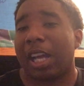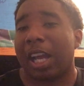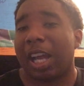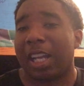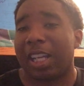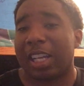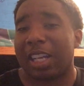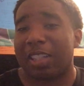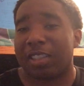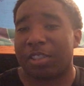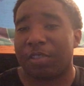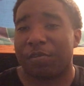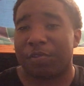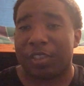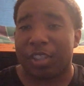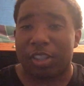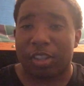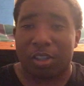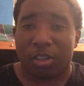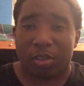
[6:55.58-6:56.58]
I got some
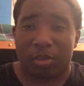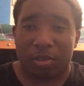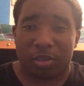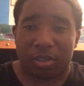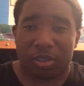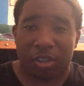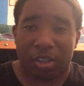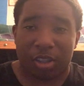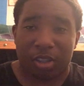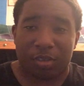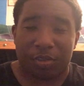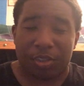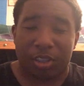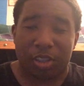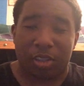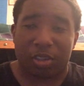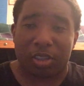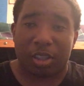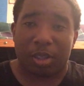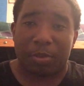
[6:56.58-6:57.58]
other
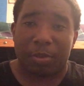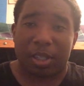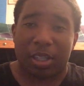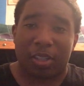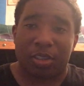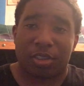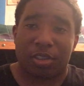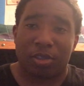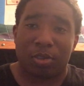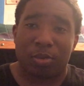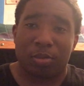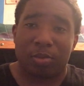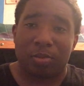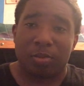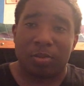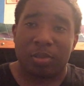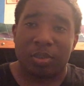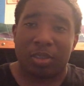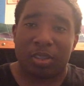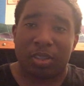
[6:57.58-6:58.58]
videos coming out
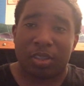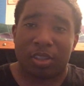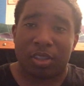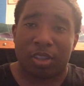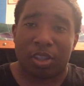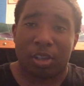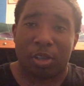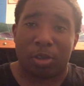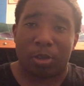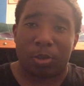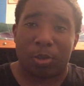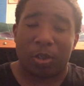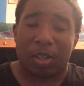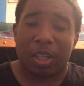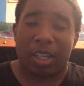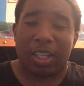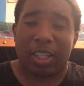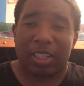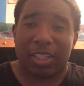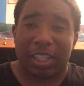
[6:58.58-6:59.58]
soon, so
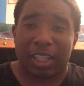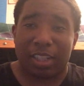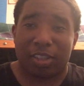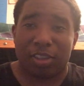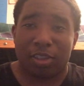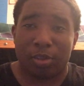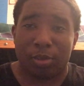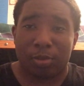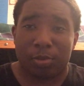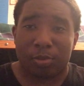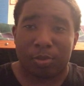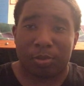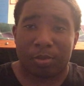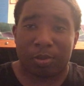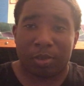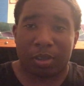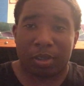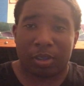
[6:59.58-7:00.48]
stay tuned.